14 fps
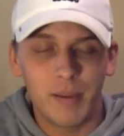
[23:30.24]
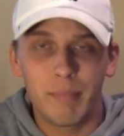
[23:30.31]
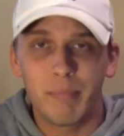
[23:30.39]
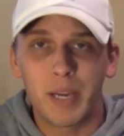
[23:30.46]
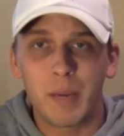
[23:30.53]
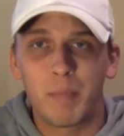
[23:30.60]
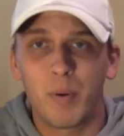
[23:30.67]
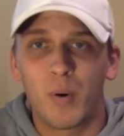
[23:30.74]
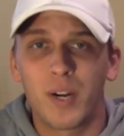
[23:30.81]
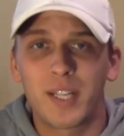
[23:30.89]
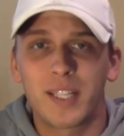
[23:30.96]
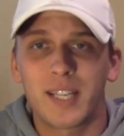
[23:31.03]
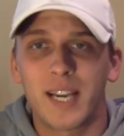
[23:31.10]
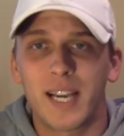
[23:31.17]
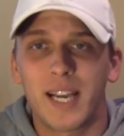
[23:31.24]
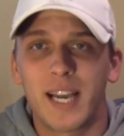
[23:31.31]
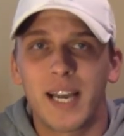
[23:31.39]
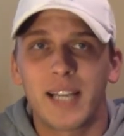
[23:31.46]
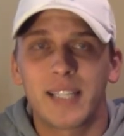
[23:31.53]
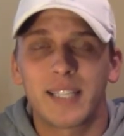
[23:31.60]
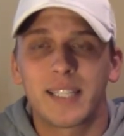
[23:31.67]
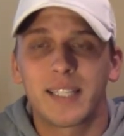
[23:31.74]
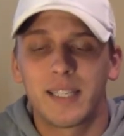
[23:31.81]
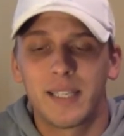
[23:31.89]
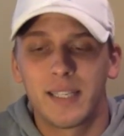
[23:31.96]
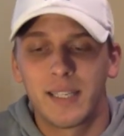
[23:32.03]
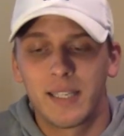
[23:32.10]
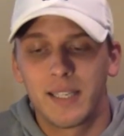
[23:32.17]
Big points, I guess.
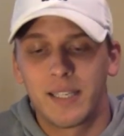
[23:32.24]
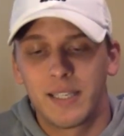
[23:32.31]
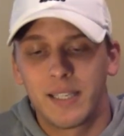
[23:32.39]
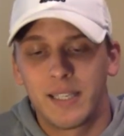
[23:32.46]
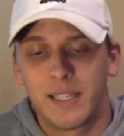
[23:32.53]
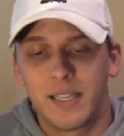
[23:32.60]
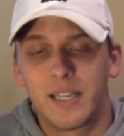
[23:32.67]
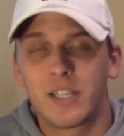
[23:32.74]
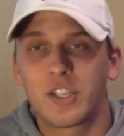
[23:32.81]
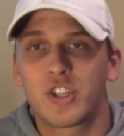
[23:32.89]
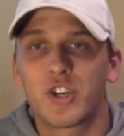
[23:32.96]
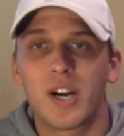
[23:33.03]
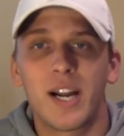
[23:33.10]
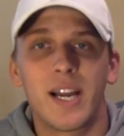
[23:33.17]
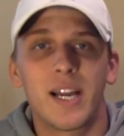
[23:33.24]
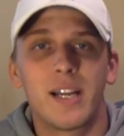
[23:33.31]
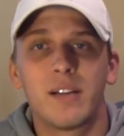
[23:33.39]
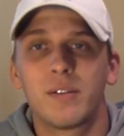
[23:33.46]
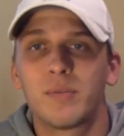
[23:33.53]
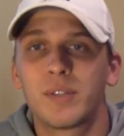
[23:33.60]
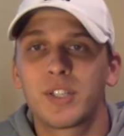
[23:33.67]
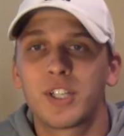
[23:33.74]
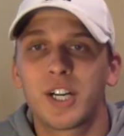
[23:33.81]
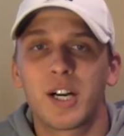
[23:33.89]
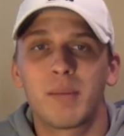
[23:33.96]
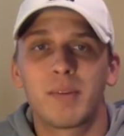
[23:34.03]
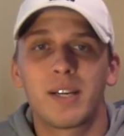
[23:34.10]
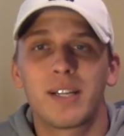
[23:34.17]
His trade with
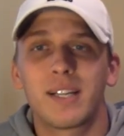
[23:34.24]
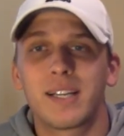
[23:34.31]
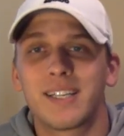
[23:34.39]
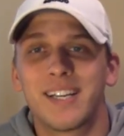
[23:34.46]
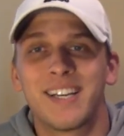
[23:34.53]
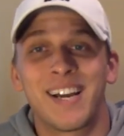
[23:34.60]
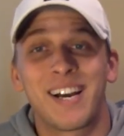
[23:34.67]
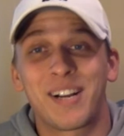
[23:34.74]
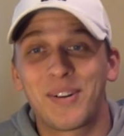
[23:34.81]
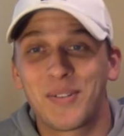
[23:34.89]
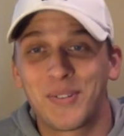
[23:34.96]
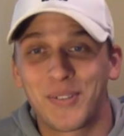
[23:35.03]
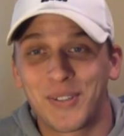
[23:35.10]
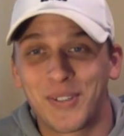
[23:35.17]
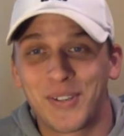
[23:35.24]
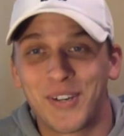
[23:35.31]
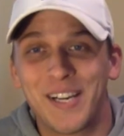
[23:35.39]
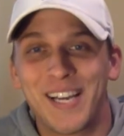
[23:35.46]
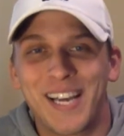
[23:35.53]
Jeremy that did not go through.